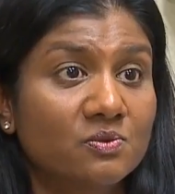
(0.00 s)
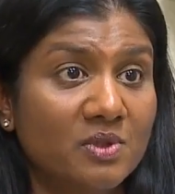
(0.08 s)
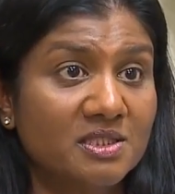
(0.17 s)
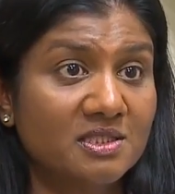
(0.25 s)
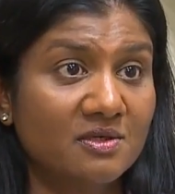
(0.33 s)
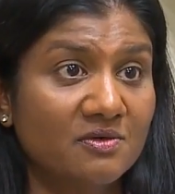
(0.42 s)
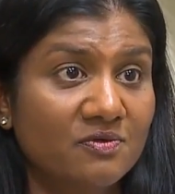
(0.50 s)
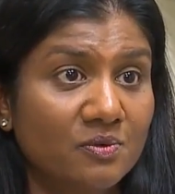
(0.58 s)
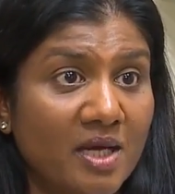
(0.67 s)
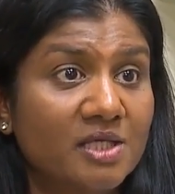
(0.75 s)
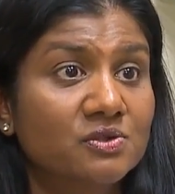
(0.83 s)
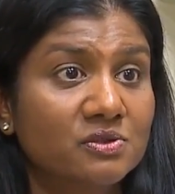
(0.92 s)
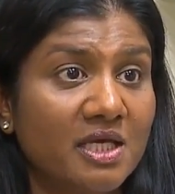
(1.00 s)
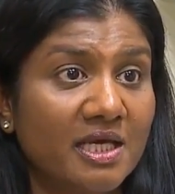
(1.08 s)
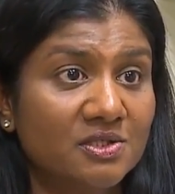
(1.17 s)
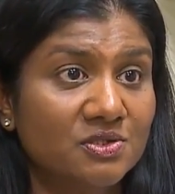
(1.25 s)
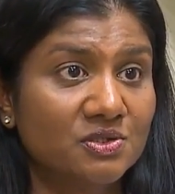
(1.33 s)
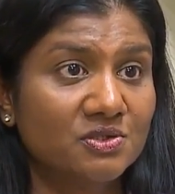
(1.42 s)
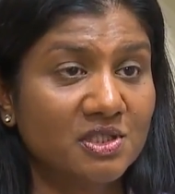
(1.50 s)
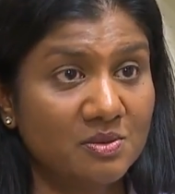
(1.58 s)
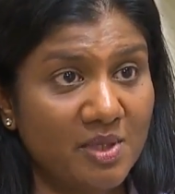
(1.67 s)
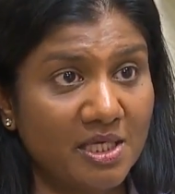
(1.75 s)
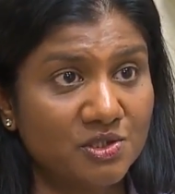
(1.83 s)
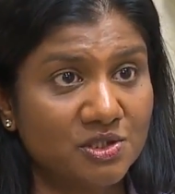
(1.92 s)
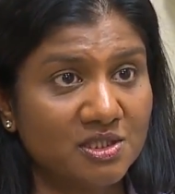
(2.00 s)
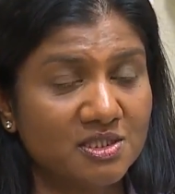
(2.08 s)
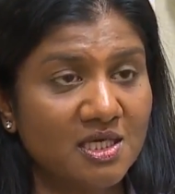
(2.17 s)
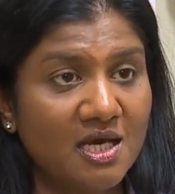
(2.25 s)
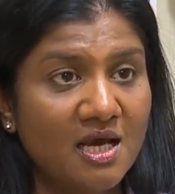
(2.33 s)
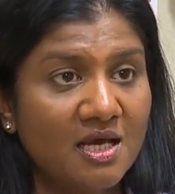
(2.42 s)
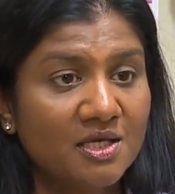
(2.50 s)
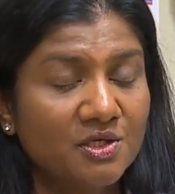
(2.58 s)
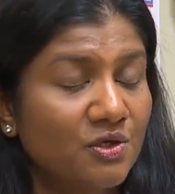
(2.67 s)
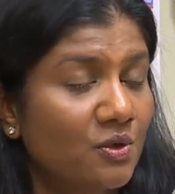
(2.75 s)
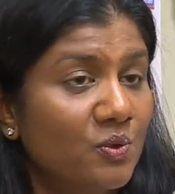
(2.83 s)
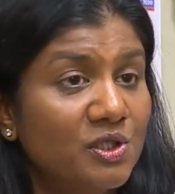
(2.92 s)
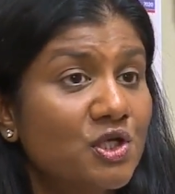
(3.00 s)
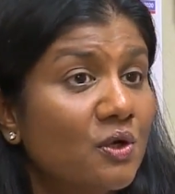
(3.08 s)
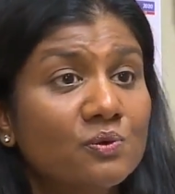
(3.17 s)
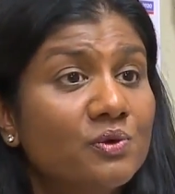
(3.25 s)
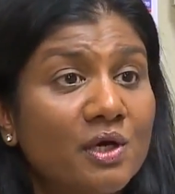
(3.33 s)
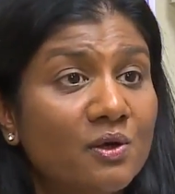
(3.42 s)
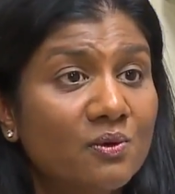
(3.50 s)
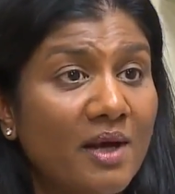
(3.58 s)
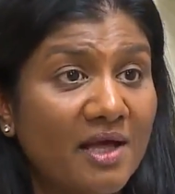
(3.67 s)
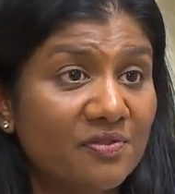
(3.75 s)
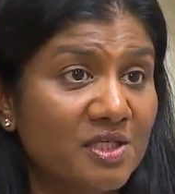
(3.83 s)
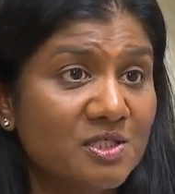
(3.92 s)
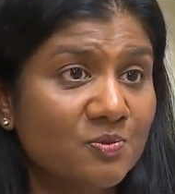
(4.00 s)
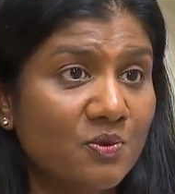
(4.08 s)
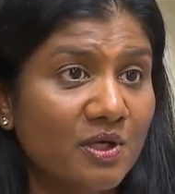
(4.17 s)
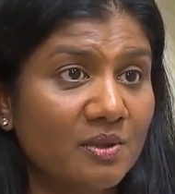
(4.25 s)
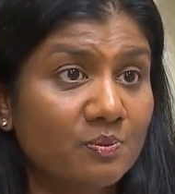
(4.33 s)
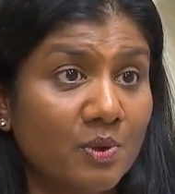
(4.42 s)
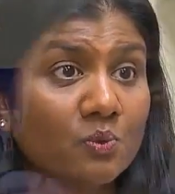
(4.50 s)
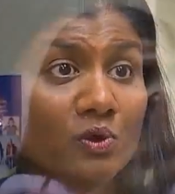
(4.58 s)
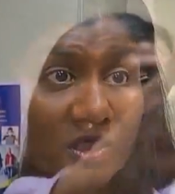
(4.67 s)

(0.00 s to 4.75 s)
the risk of rectal cancers in patients. You know, we don't know at this point, but